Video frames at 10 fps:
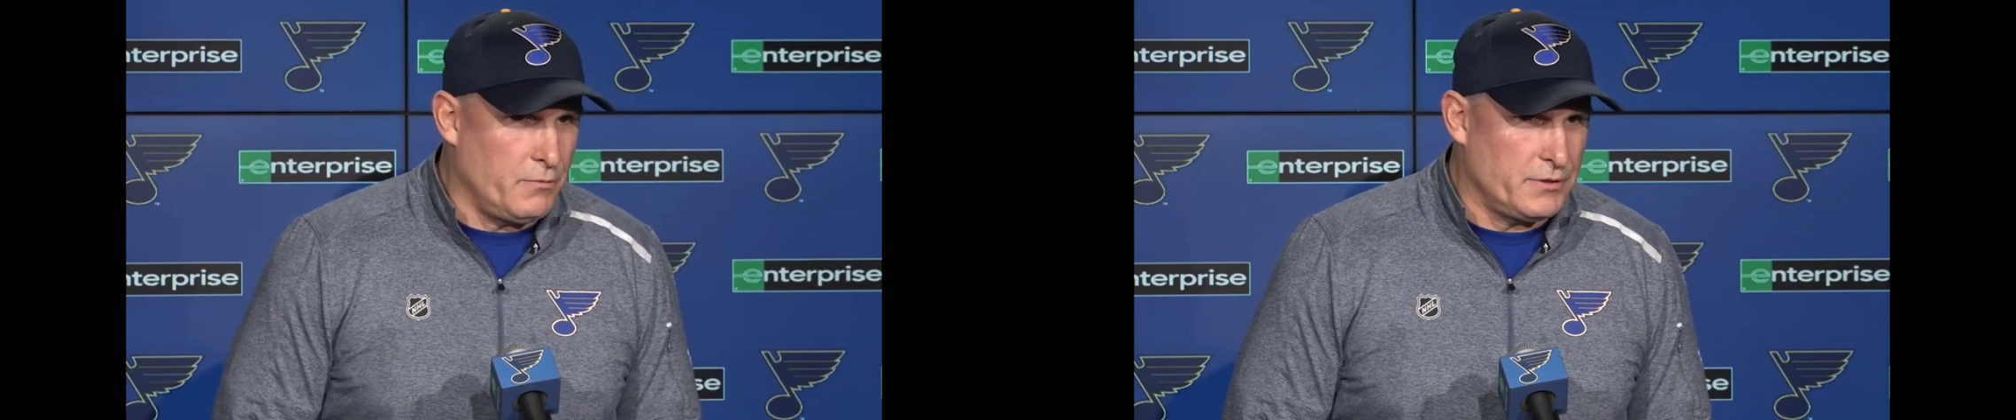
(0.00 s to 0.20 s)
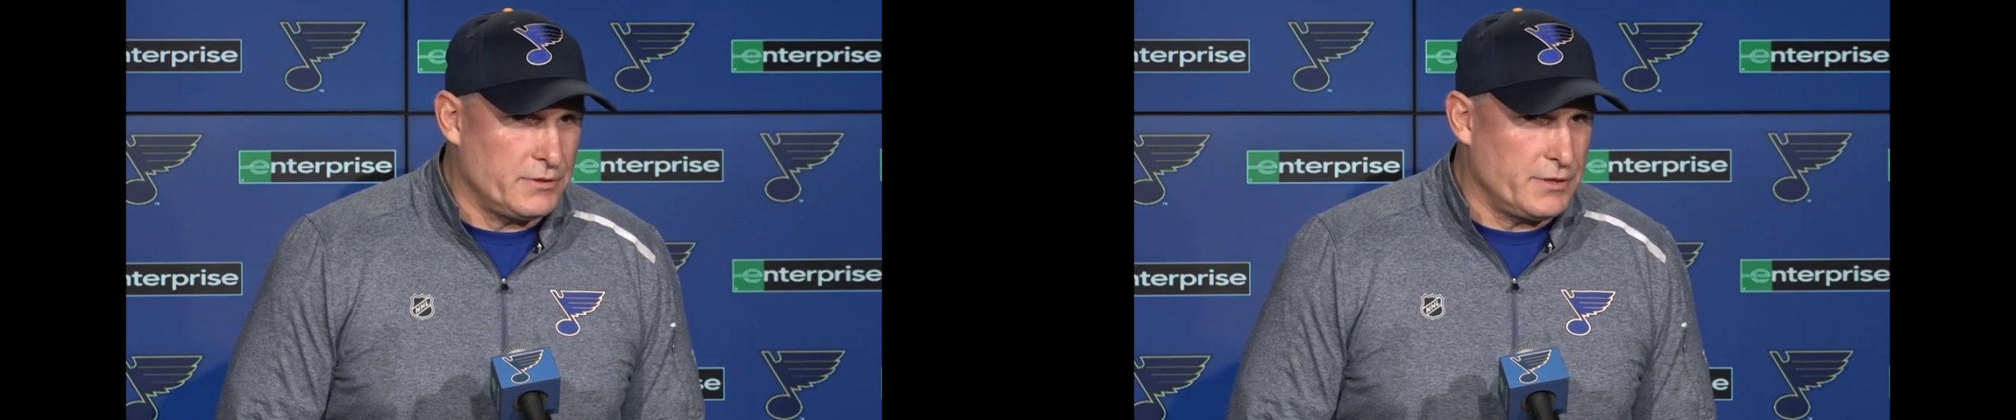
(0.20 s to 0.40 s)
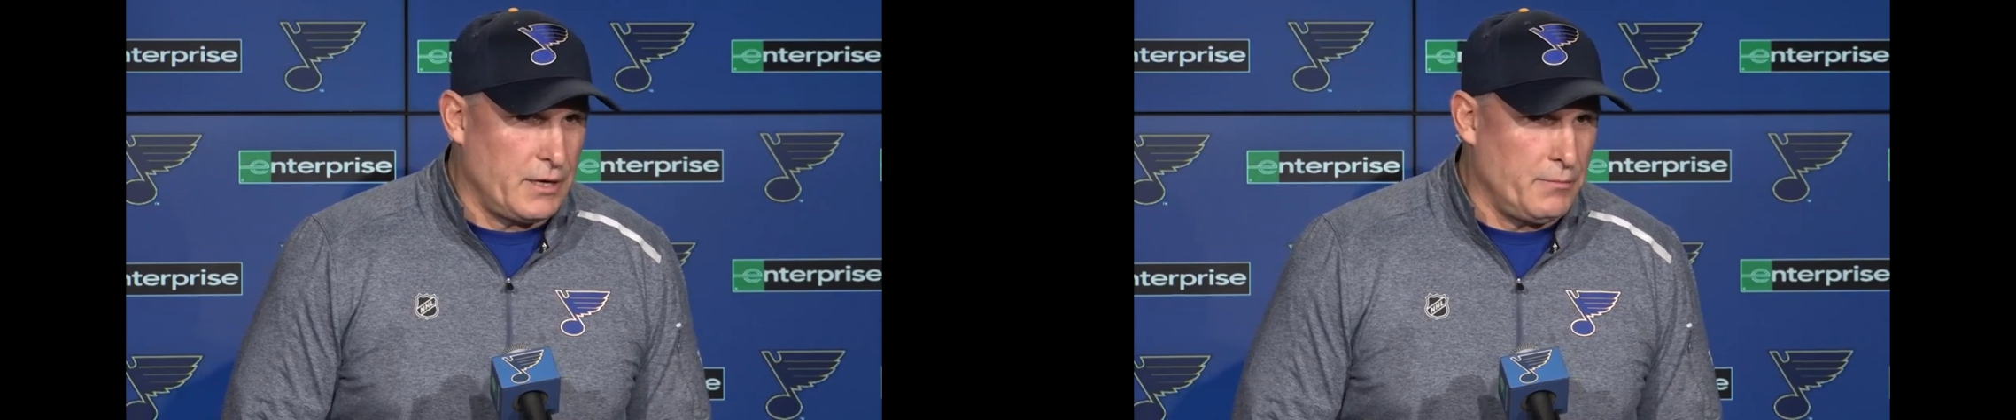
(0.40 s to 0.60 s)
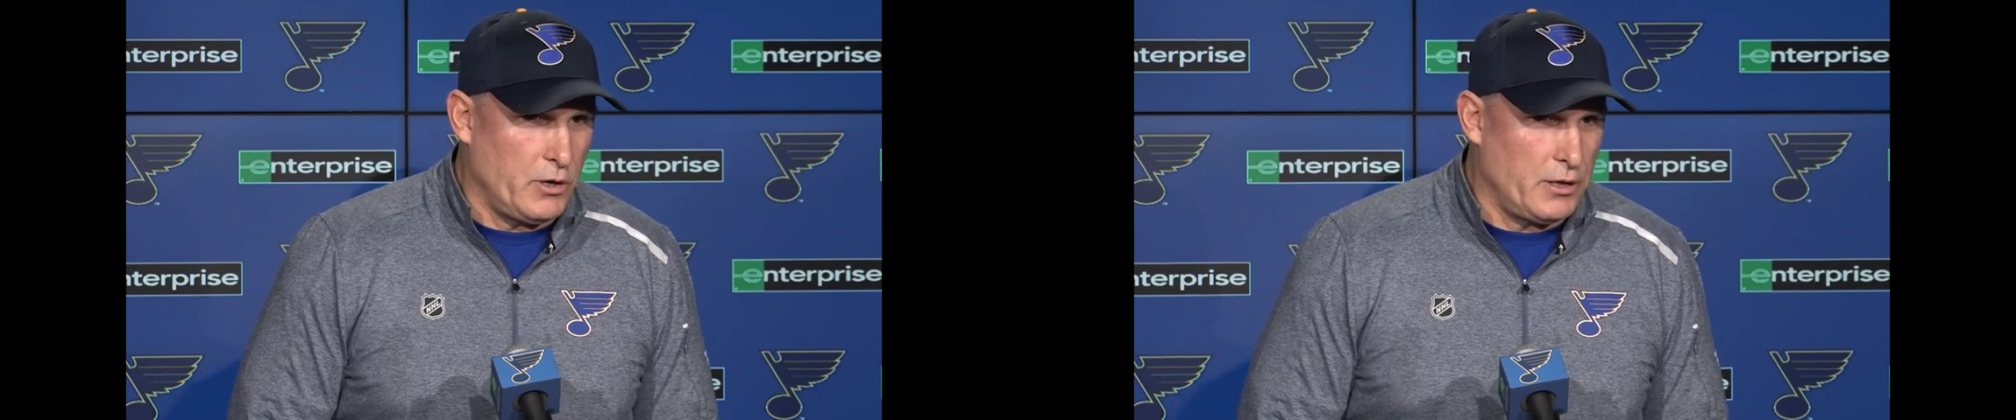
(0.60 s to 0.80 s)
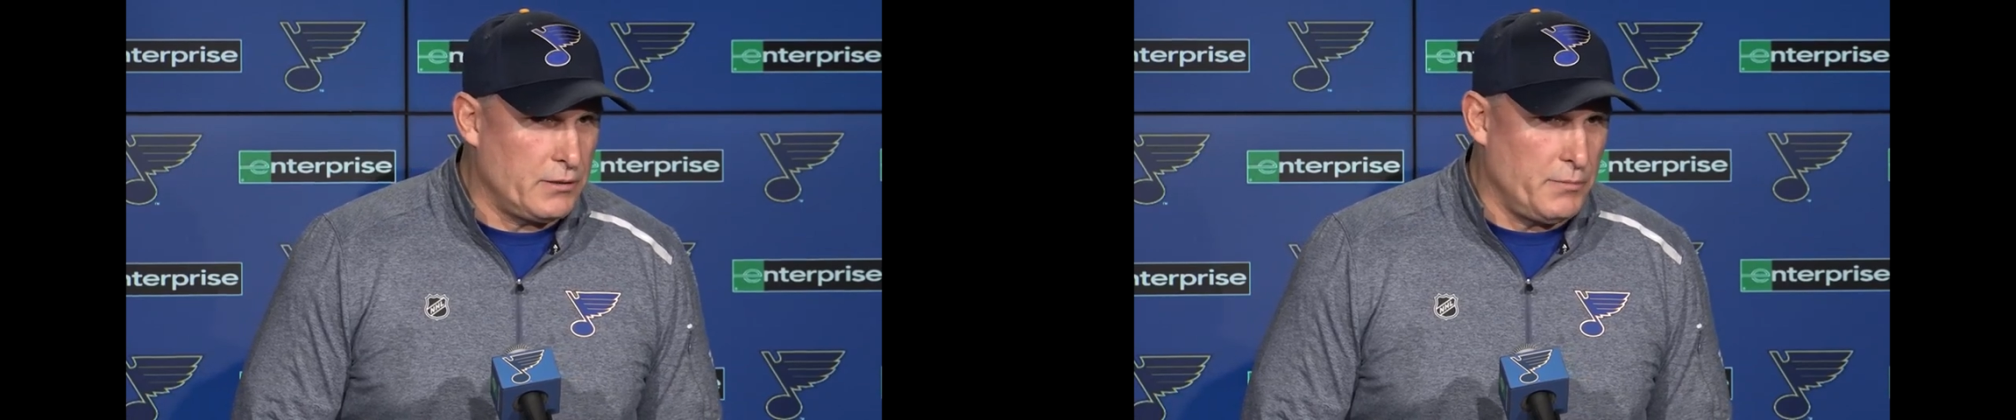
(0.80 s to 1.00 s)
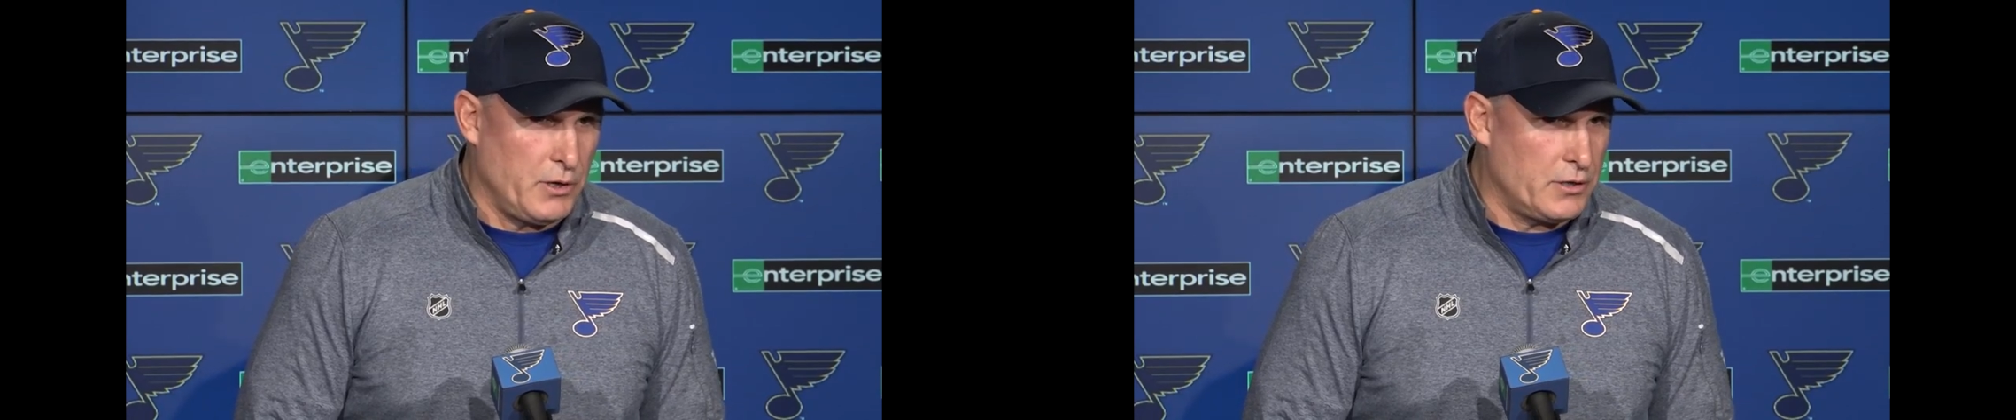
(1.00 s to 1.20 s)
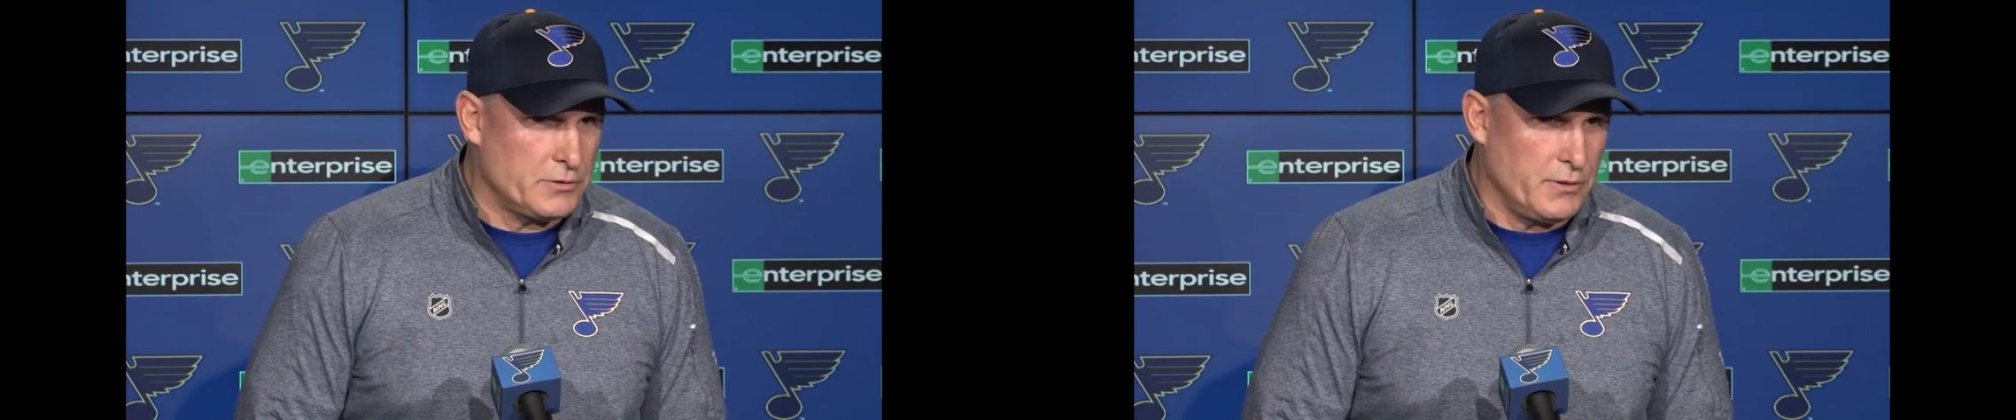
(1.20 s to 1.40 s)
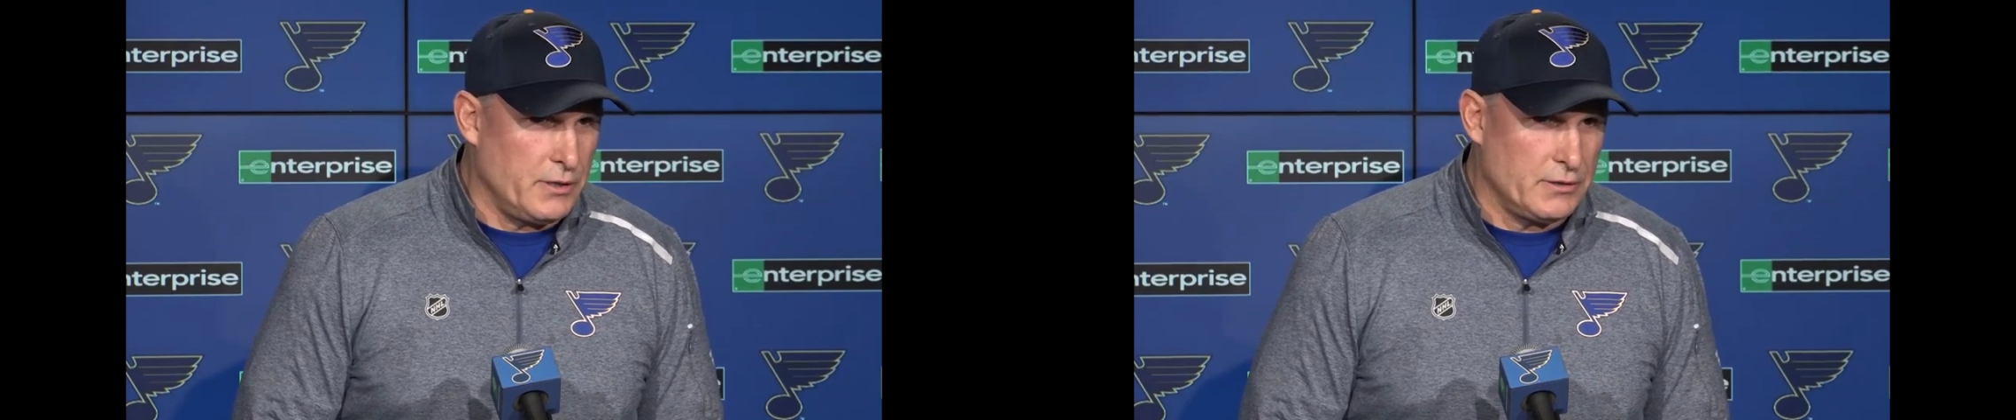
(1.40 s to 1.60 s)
what to say about it, to be honest with you.